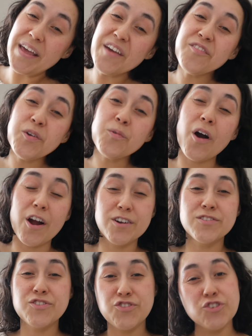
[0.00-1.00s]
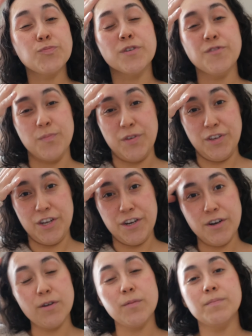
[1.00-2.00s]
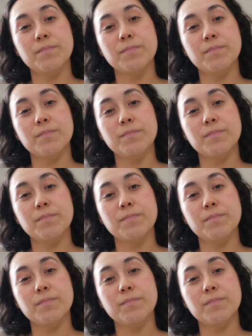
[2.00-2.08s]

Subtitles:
if you aren't super familiar